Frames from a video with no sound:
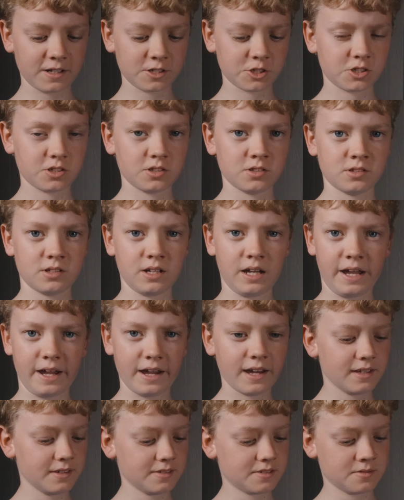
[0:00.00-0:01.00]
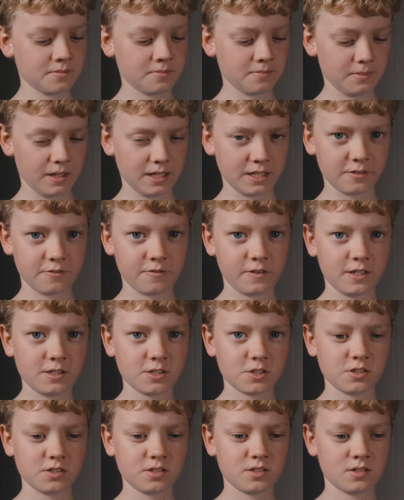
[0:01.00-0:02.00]
Action has many
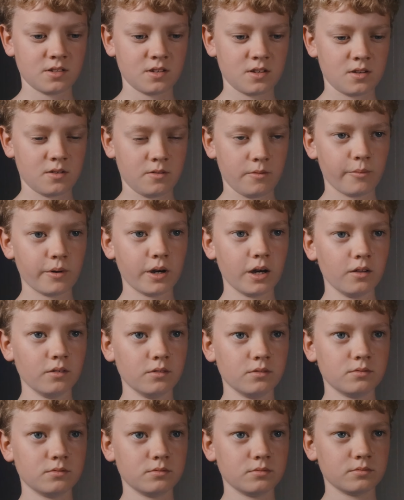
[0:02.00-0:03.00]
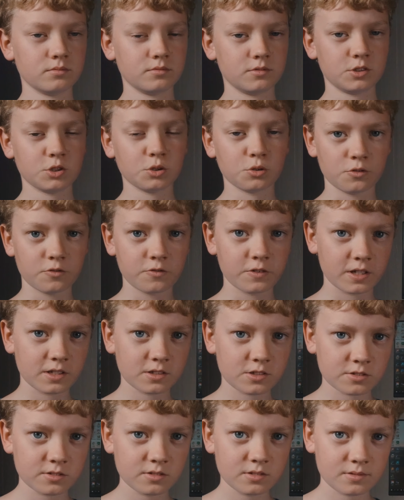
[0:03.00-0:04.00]
features, well, two
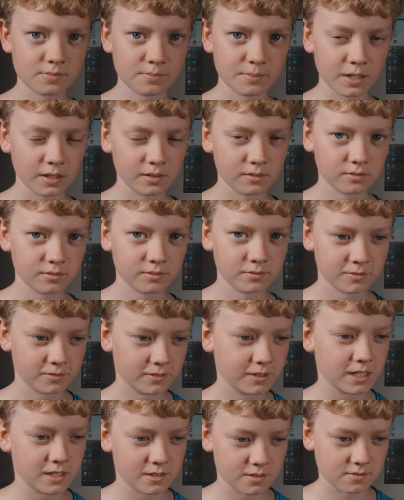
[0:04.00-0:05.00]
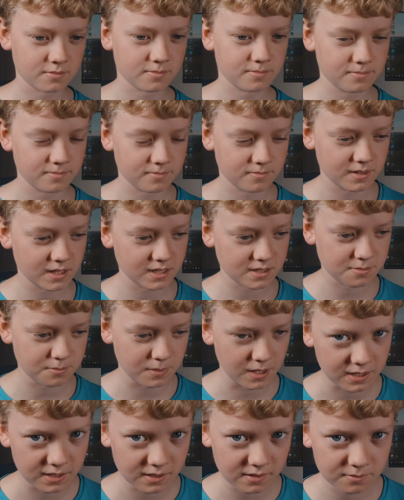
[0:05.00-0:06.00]
features, but that's that's
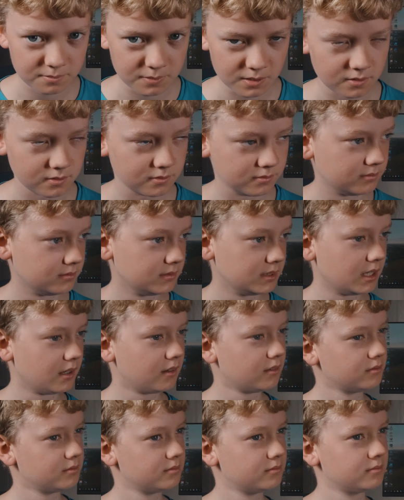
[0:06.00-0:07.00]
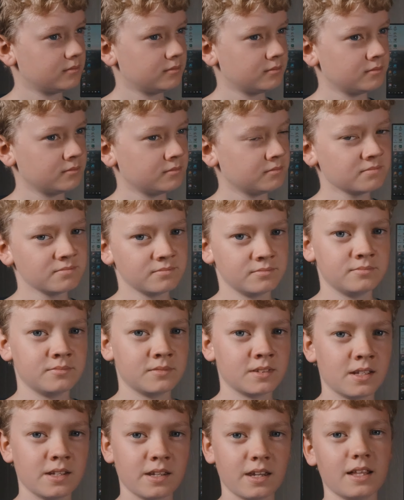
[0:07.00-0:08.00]
many, but yeah.
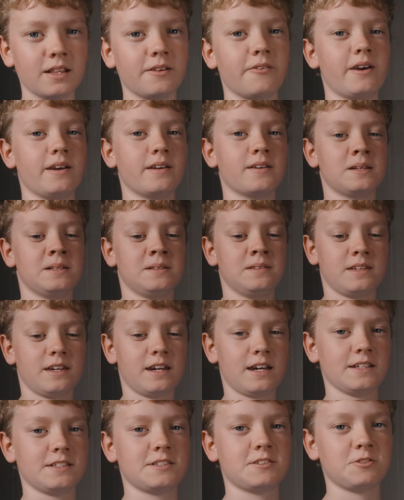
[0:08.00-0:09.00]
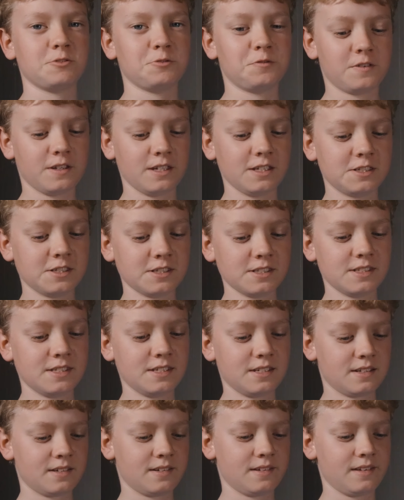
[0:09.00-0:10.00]
Anyway, it has two
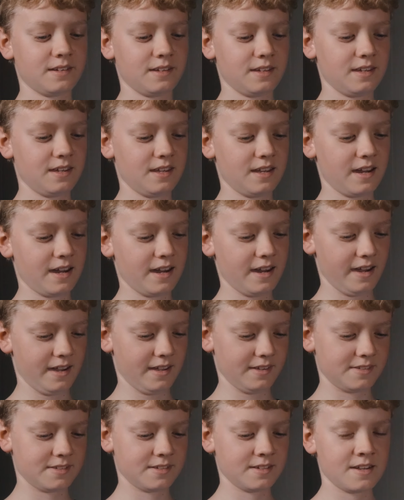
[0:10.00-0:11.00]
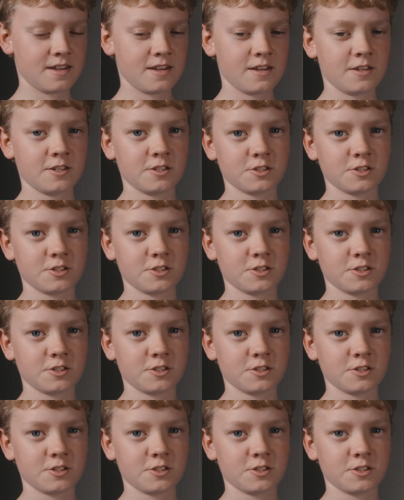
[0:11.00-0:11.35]
features. It has